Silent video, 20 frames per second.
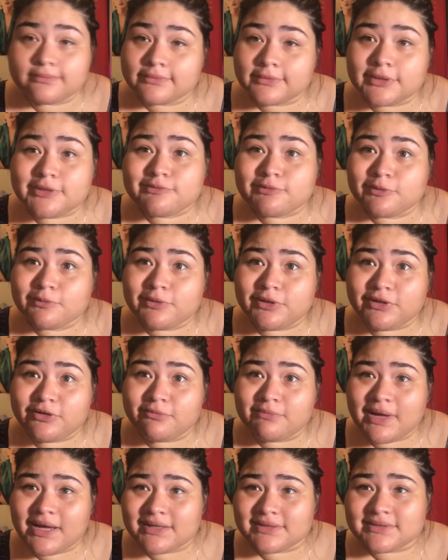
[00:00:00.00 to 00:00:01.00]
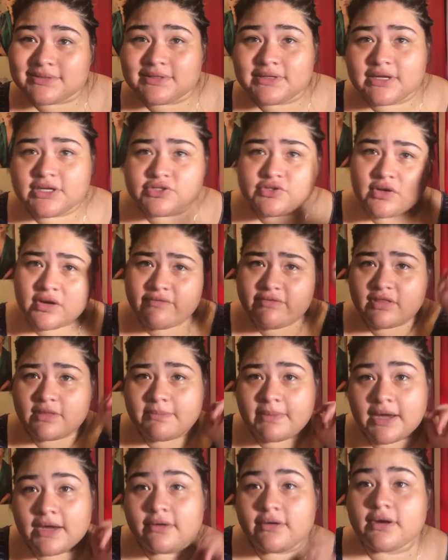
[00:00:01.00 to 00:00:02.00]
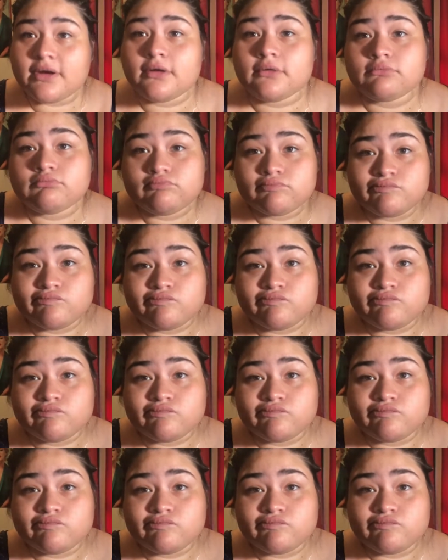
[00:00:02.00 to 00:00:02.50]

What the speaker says: That's what we do best. And sorry for the background.